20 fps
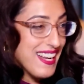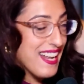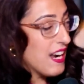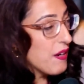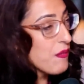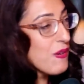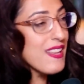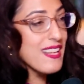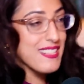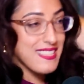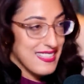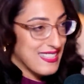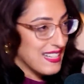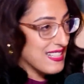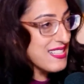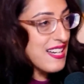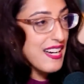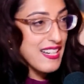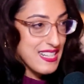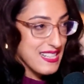And I realize that
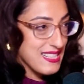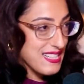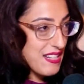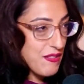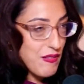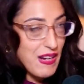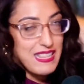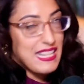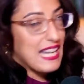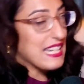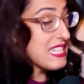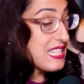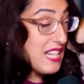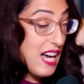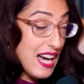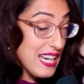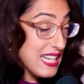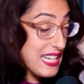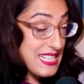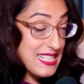that's not easy, right? That's
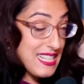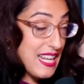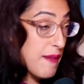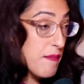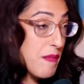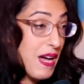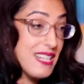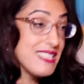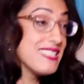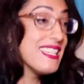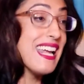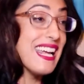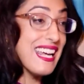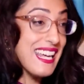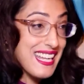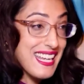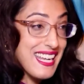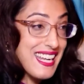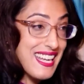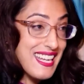not easy. I'm not saying
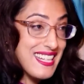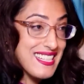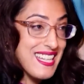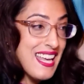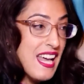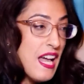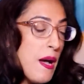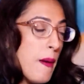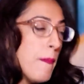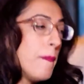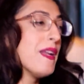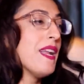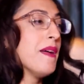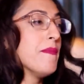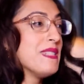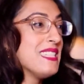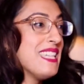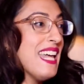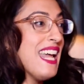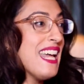it is, but I'm
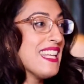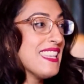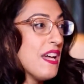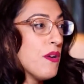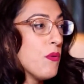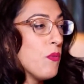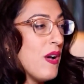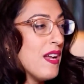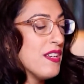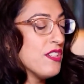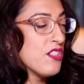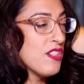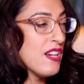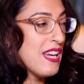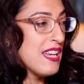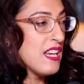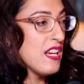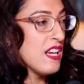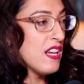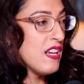saying that when you're
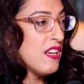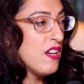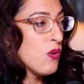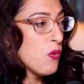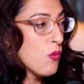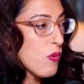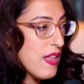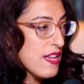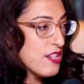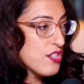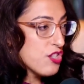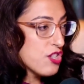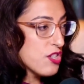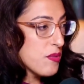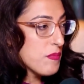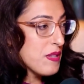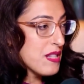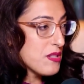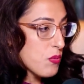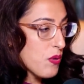in a
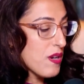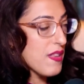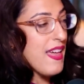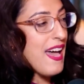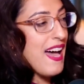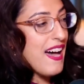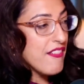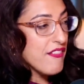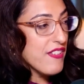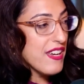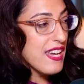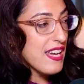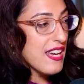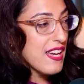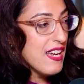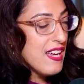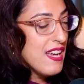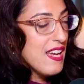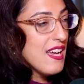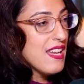relationship that's worth having,
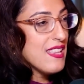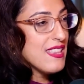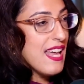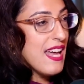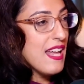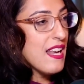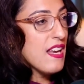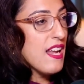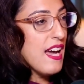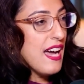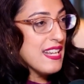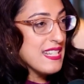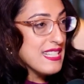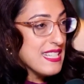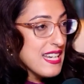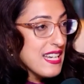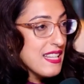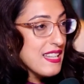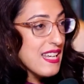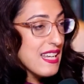that
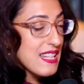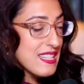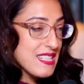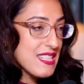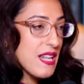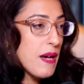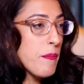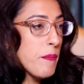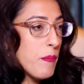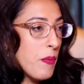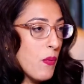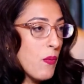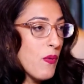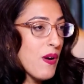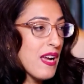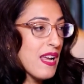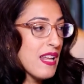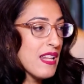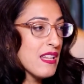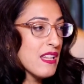ideally at some
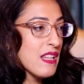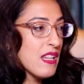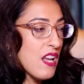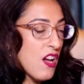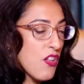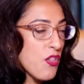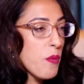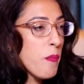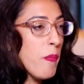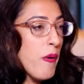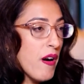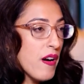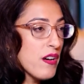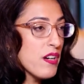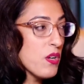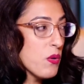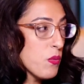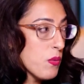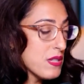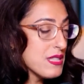point, the other
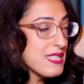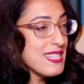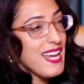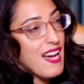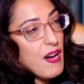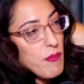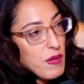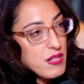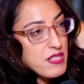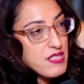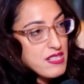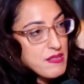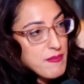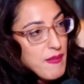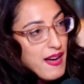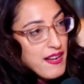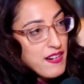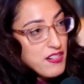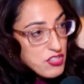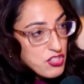partner will see how much this
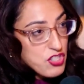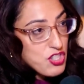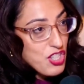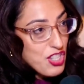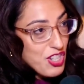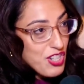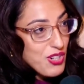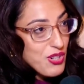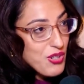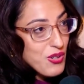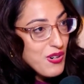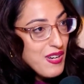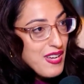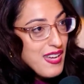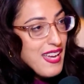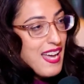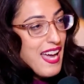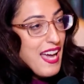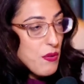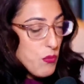matters to you
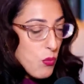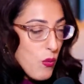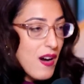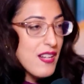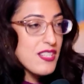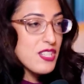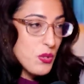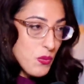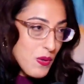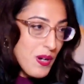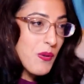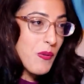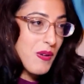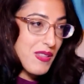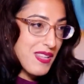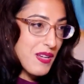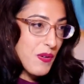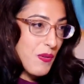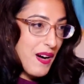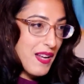and want to work
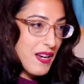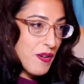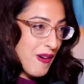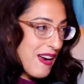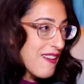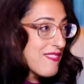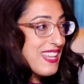with you on it, right?